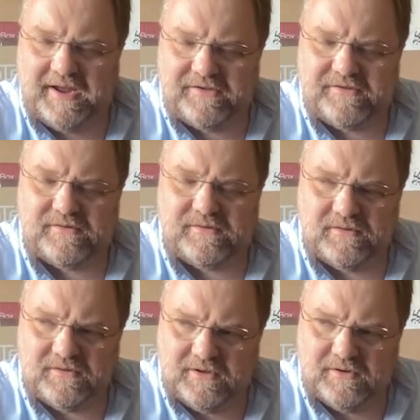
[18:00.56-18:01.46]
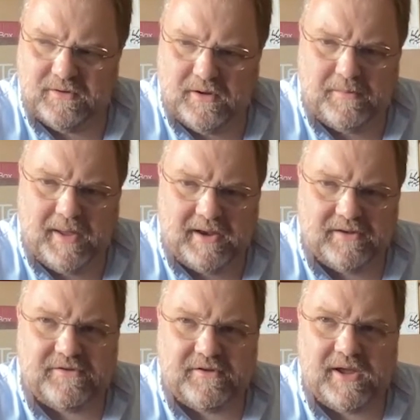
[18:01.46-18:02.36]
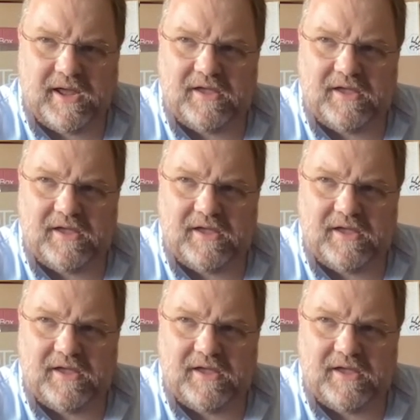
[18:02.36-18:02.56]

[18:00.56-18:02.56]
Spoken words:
S turn arm, and the Stogie